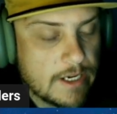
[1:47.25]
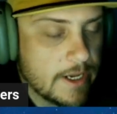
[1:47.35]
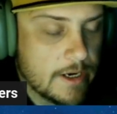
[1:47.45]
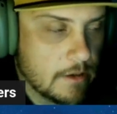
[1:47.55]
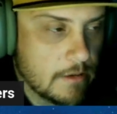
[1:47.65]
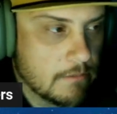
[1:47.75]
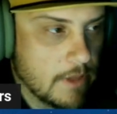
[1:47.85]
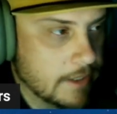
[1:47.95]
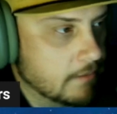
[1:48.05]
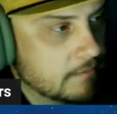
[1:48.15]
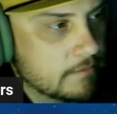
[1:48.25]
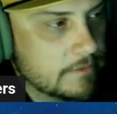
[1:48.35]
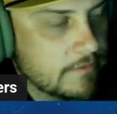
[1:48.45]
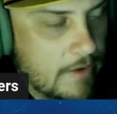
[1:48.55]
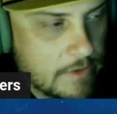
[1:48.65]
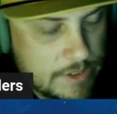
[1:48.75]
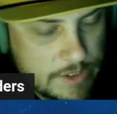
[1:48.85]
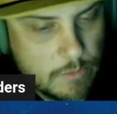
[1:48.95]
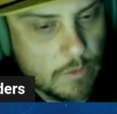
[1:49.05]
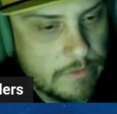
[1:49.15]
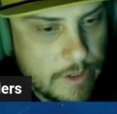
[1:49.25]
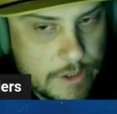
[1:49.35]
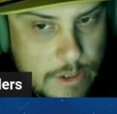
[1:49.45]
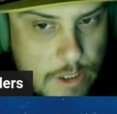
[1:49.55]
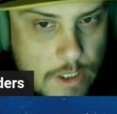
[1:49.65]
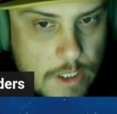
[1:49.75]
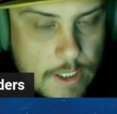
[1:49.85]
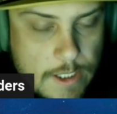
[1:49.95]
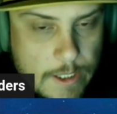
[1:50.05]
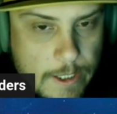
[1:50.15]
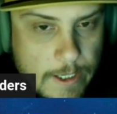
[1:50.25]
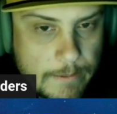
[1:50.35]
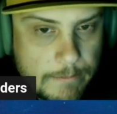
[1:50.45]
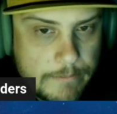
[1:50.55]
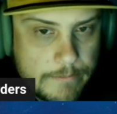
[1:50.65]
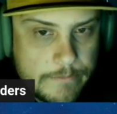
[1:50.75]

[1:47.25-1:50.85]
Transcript: I caught a like five or six more fish. Um,